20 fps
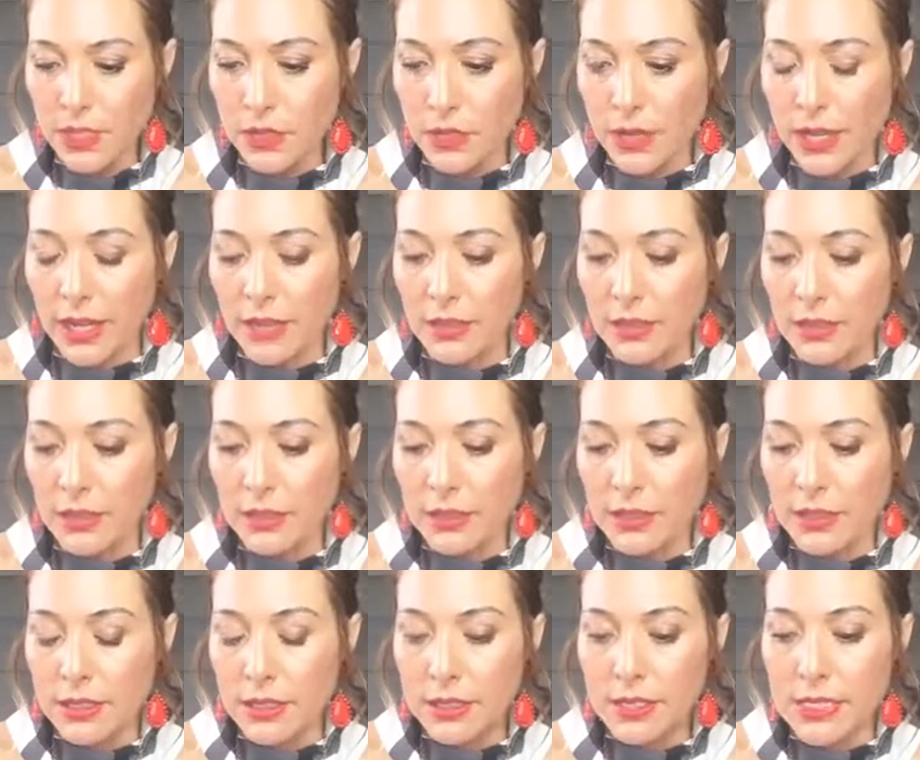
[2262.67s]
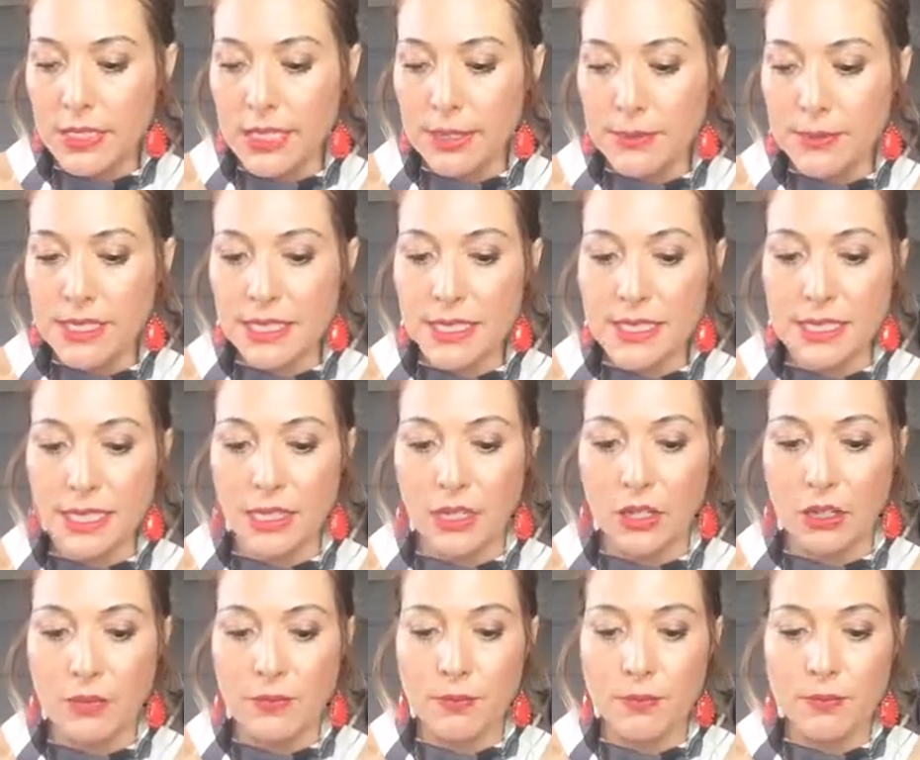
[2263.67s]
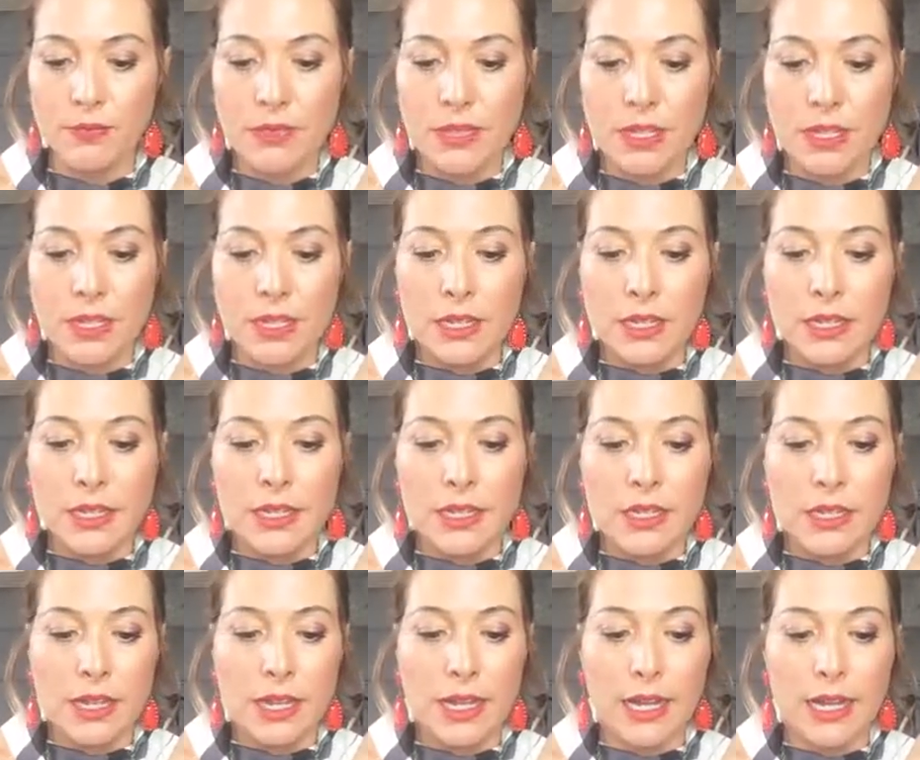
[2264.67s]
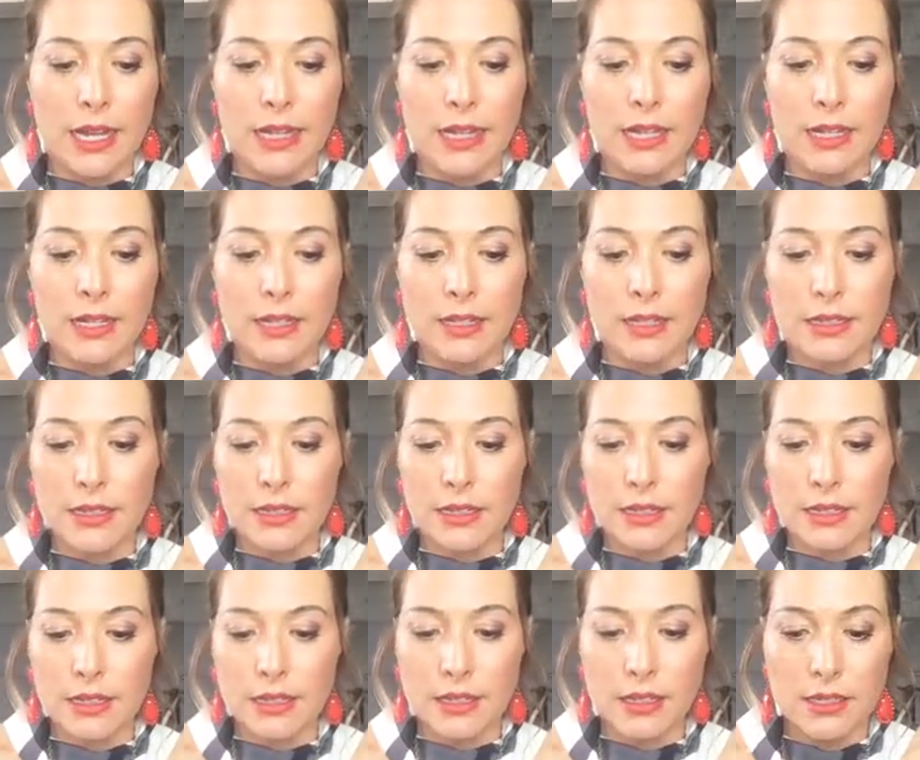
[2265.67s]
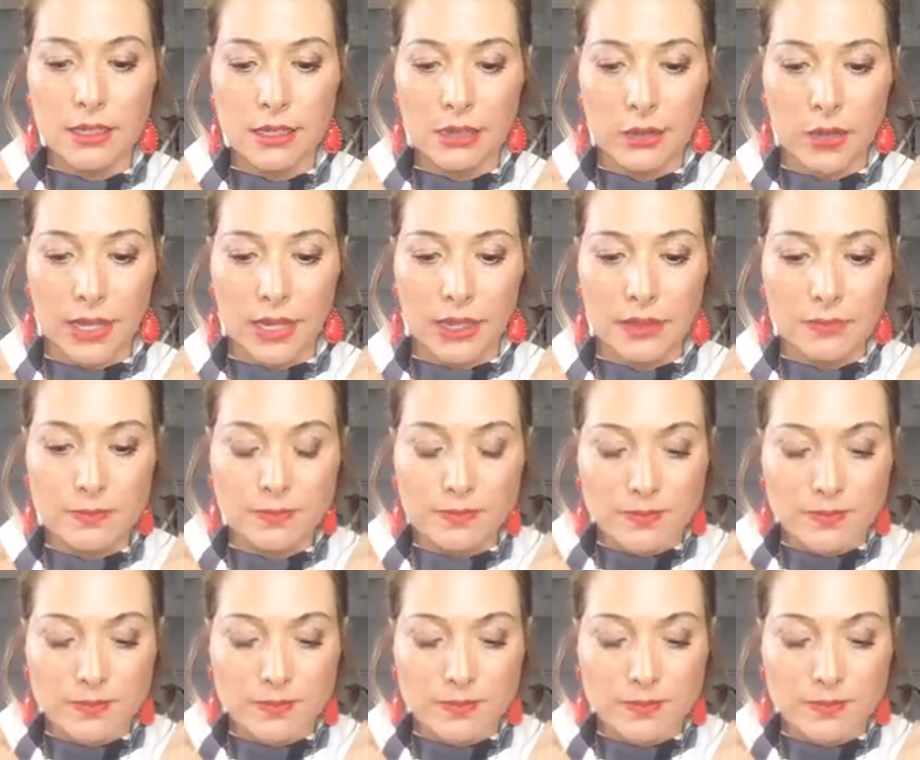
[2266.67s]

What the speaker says: Okay. Tips continue. Okay.